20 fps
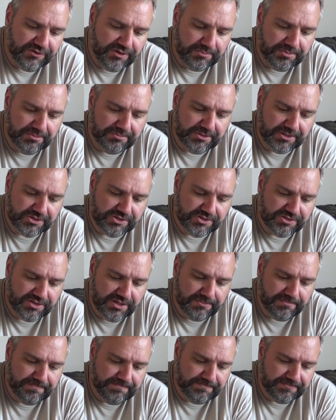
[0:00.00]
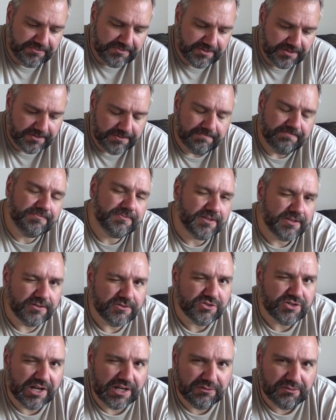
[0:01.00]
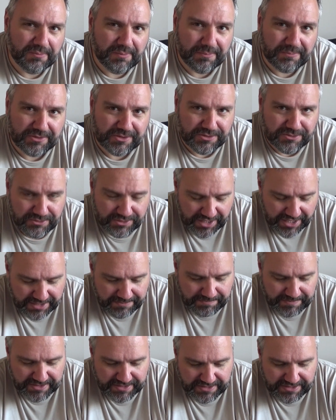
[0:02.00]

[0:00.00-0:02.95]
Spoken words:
I'll put pictures up. Try and remember to do that.